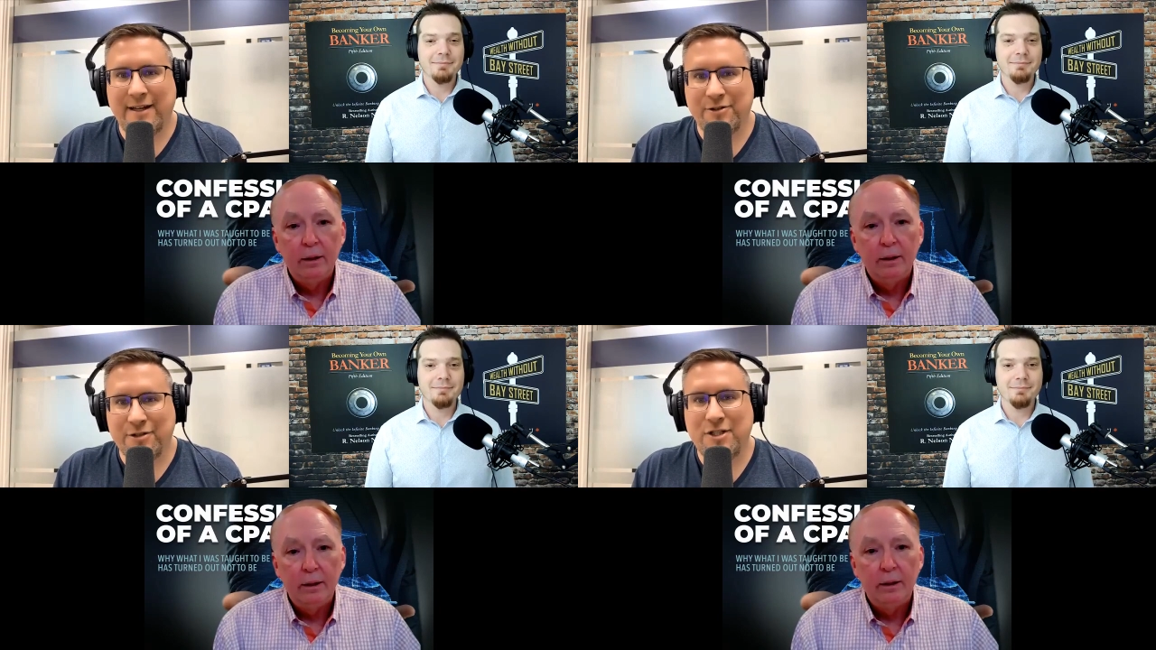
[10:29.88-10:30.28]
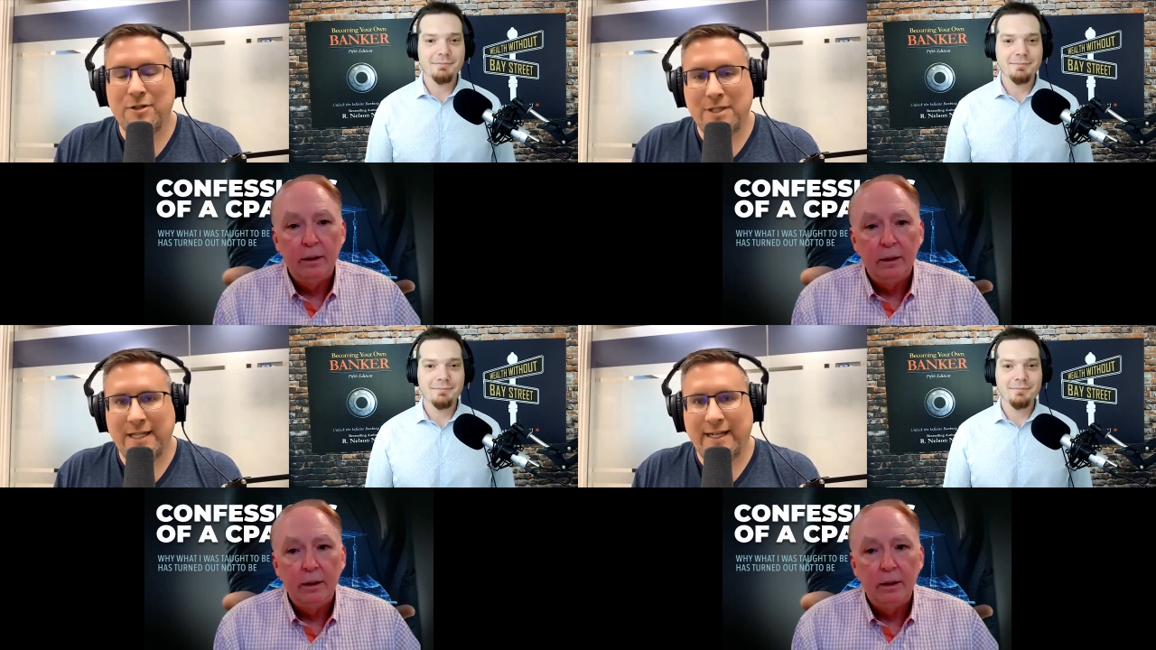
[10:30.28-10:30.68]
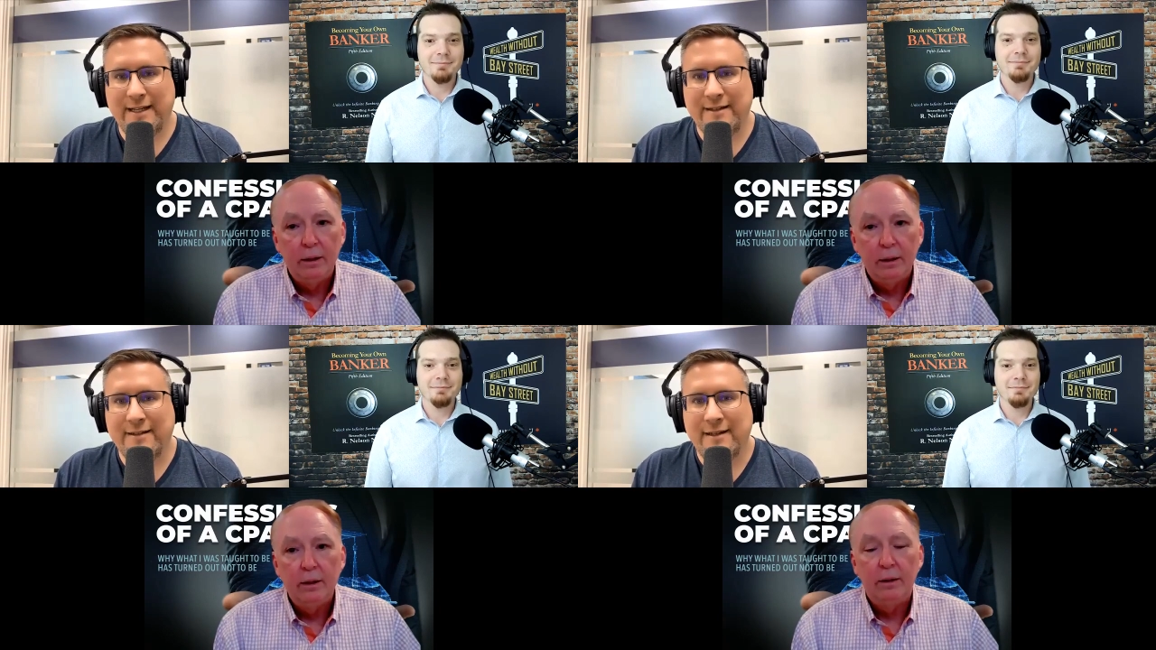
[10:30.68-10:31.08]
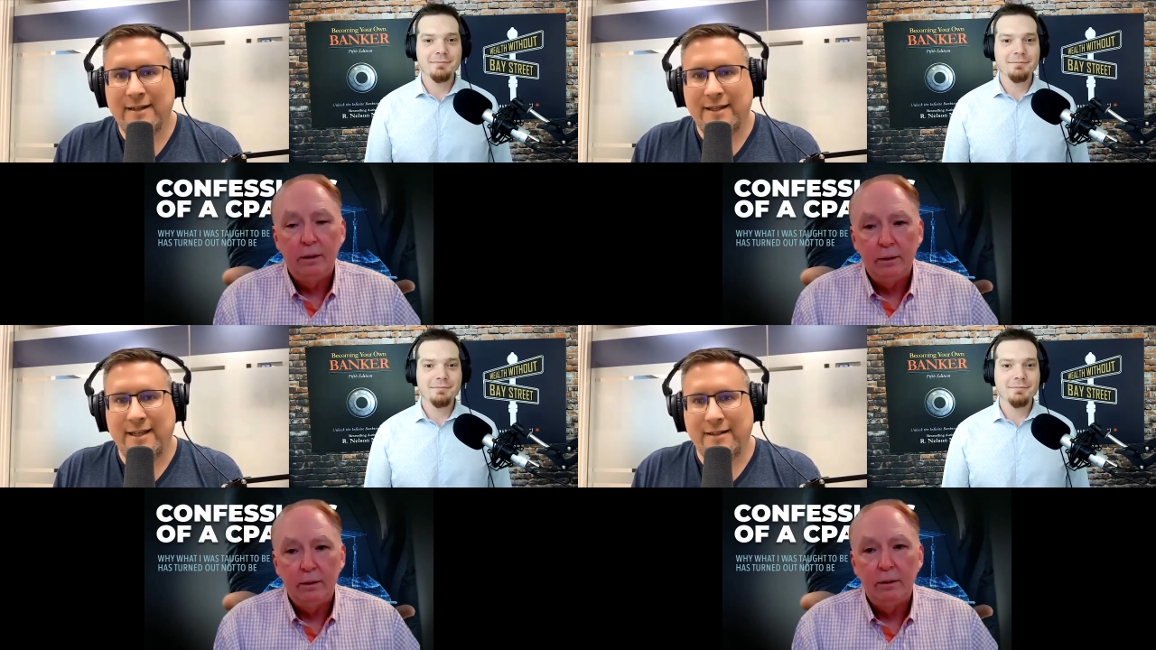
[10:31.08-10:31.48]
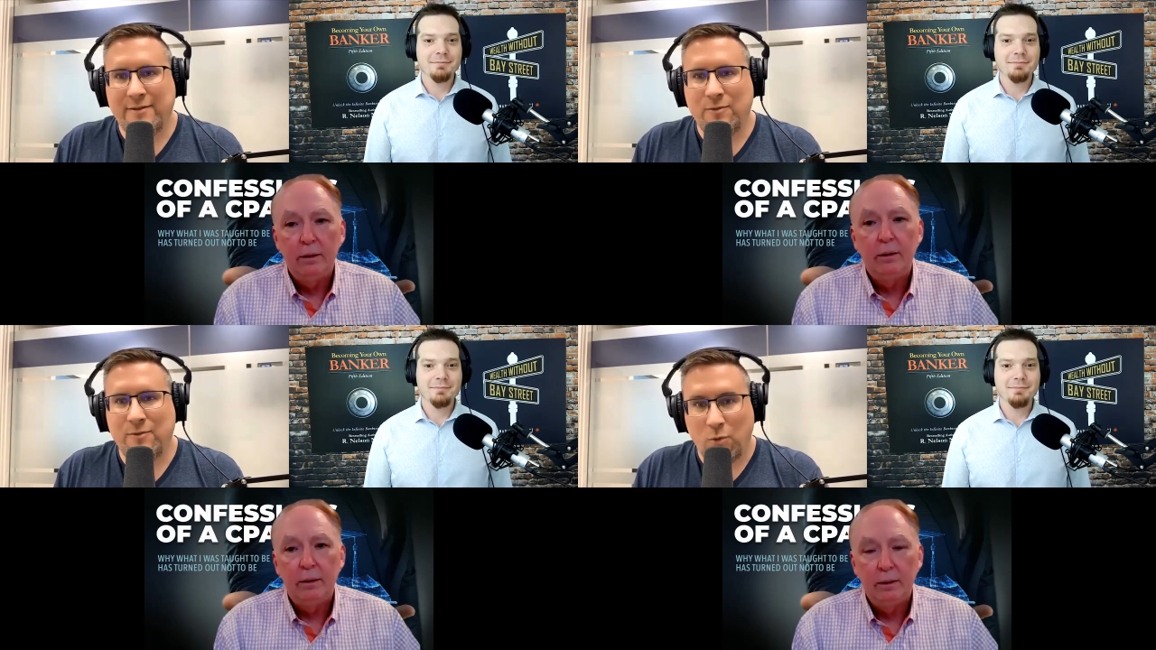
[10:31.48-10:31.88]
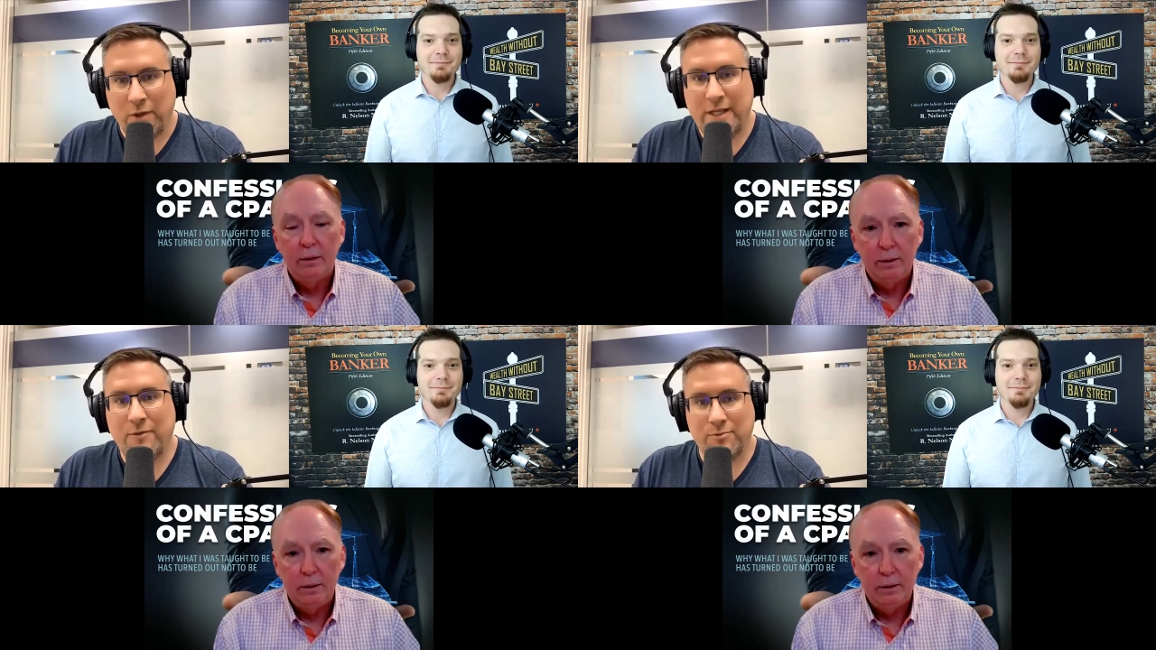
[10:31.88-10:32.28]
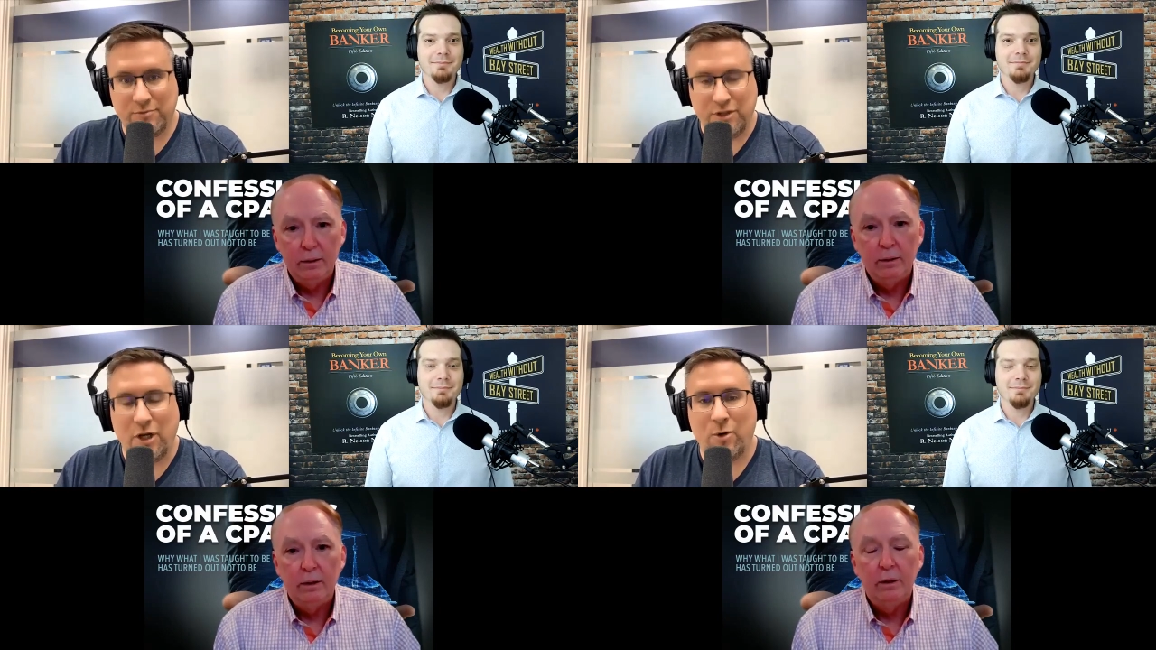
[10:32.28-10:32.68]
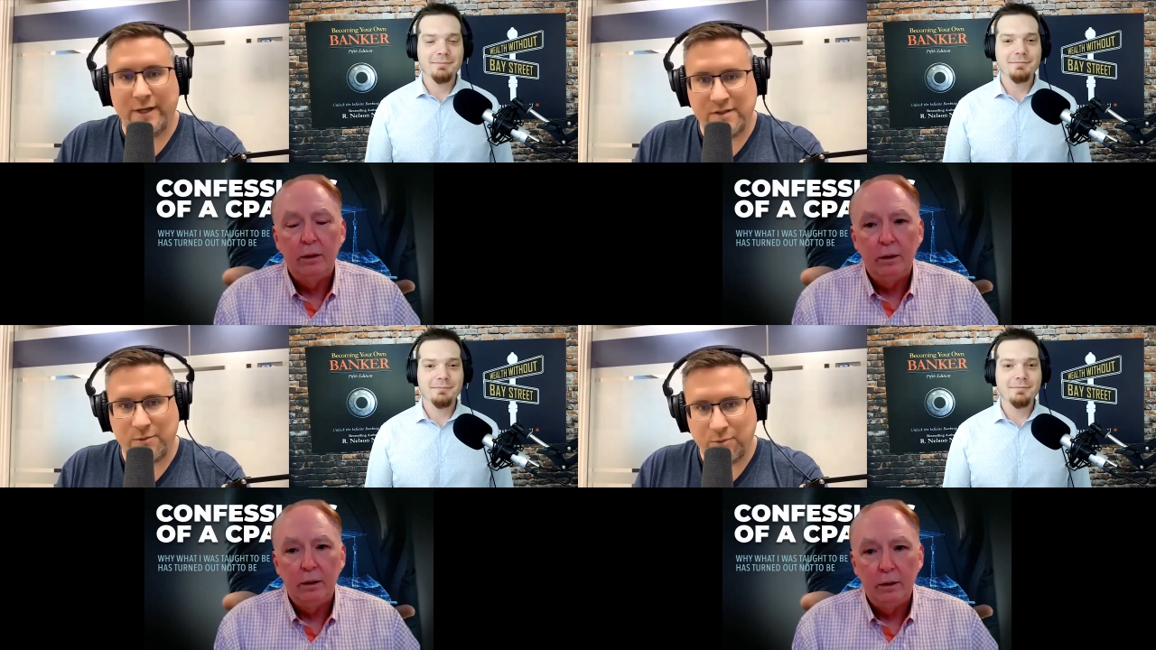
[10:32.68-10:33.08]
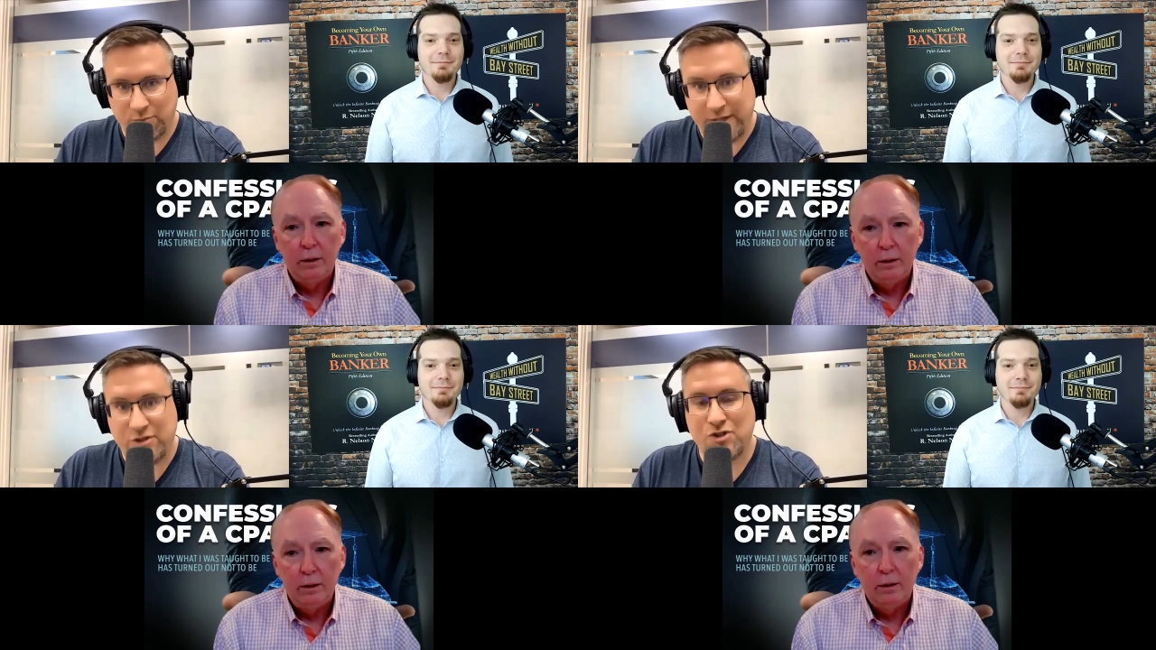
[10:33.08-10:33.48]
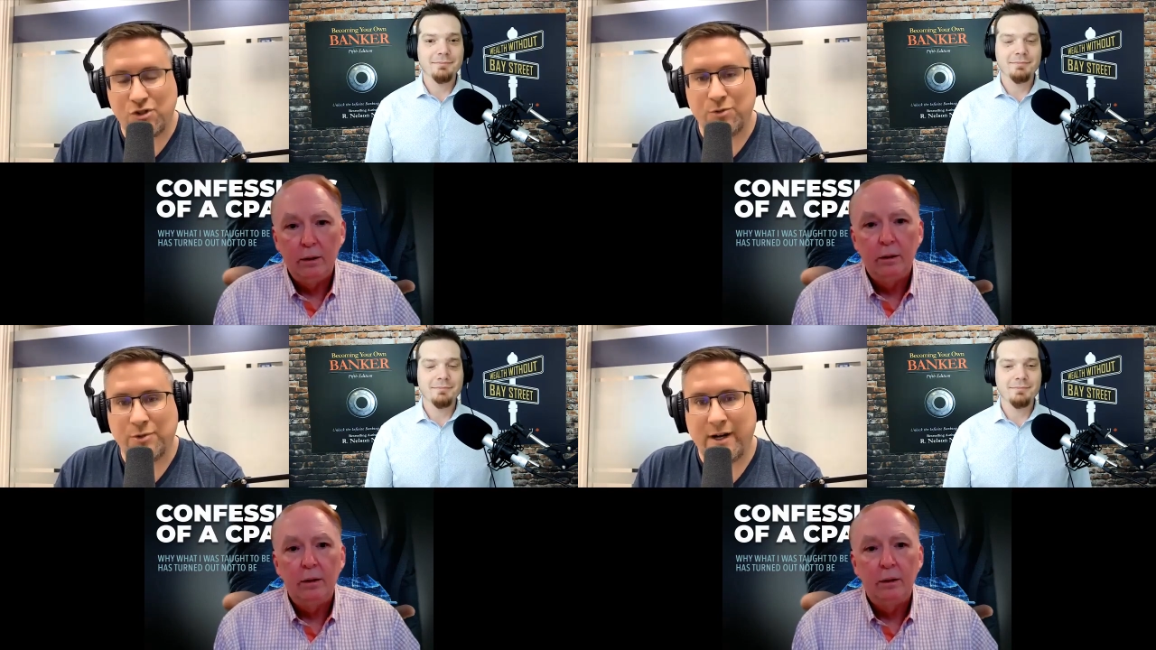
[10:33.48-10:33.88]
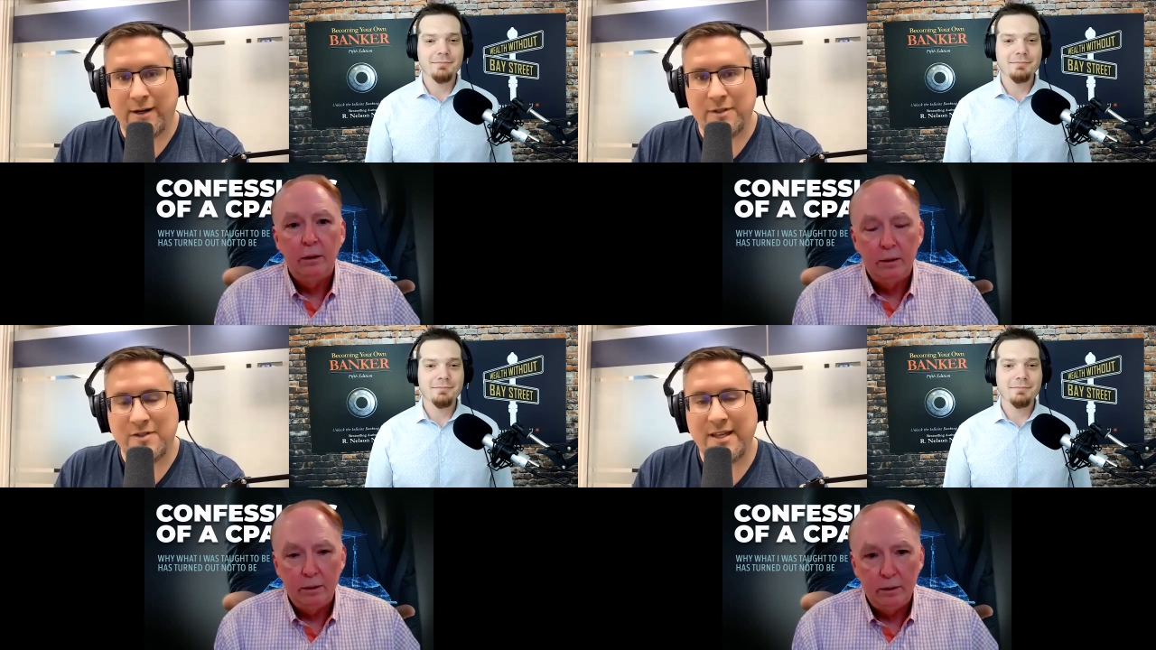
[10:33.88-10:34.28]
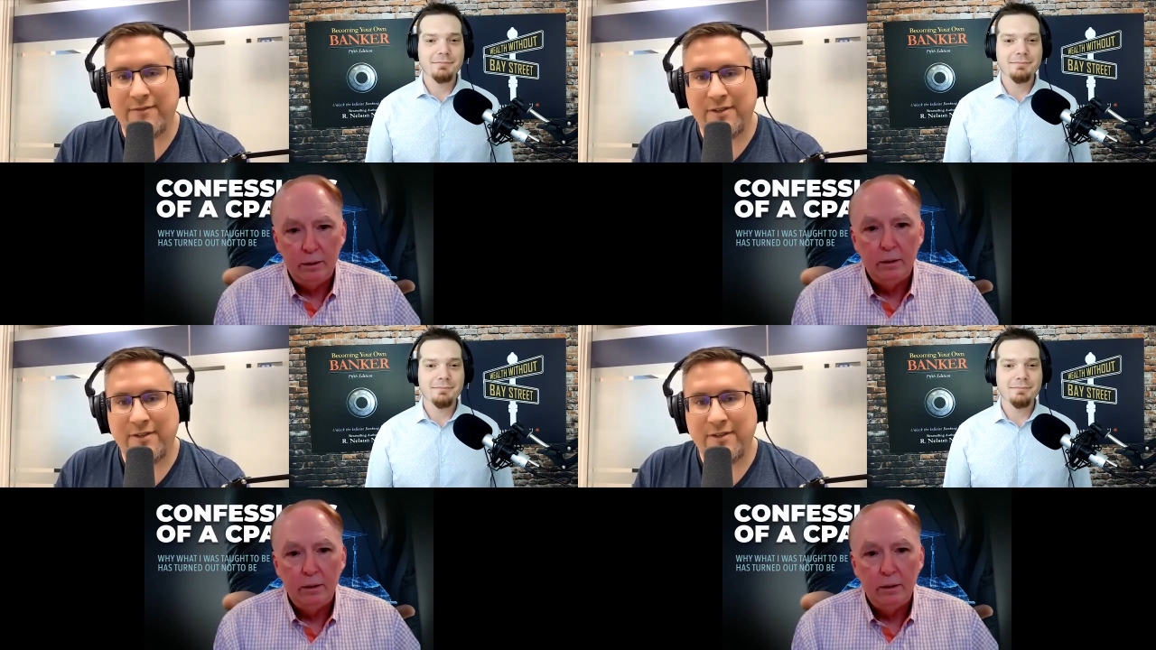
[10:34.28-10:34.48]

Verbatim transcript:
Speaker 1: that are accumulating in what we know as a registered retirement